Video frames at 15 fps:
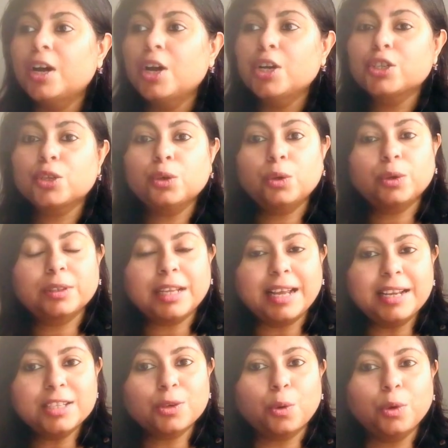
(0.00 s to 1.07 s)
So that
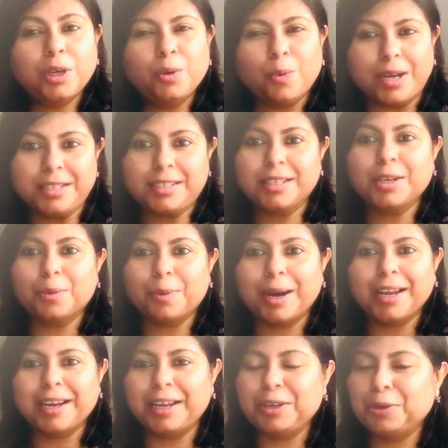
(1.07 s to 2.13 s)
is only once in a
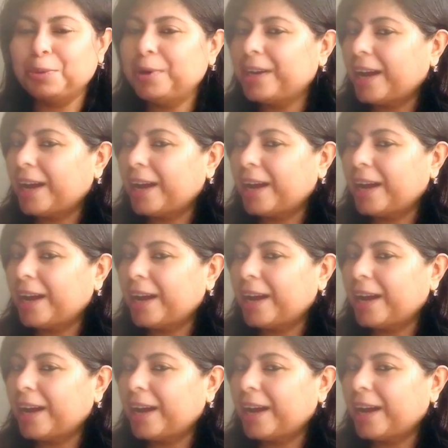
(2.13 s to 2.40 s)
while I do it.